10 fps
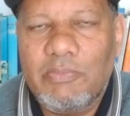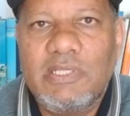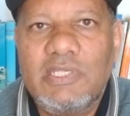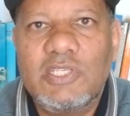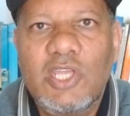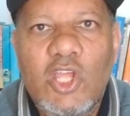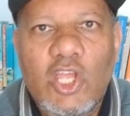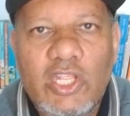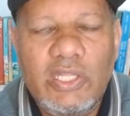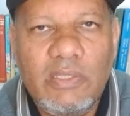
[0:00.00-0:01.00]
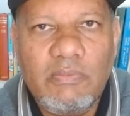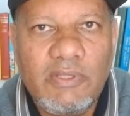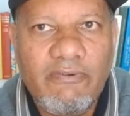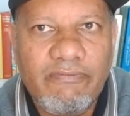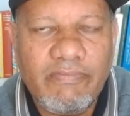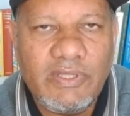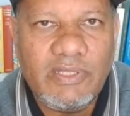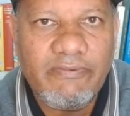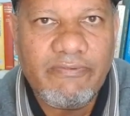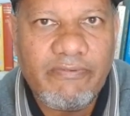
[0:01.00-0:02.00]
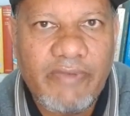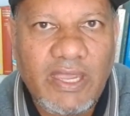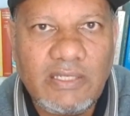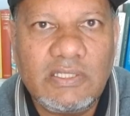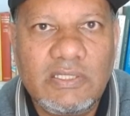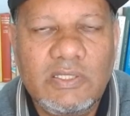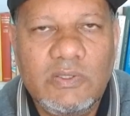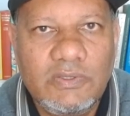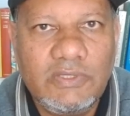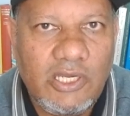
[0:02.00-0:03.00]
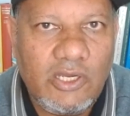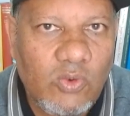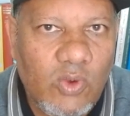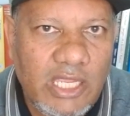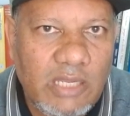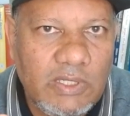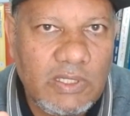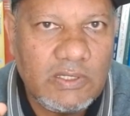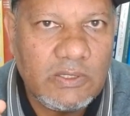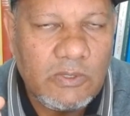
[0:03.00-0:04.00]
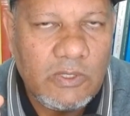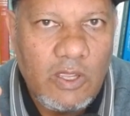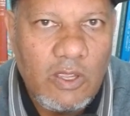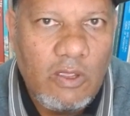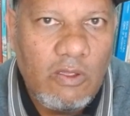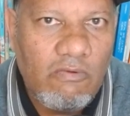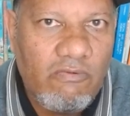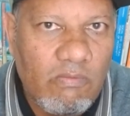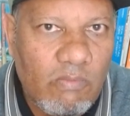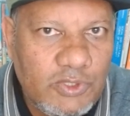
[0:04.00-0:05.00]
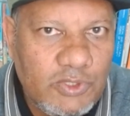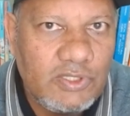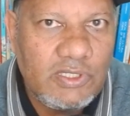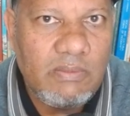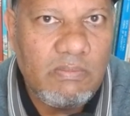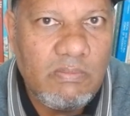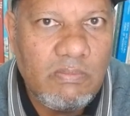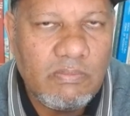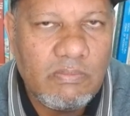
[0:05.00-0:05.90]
It is the, the fact or the requirement for Muslim,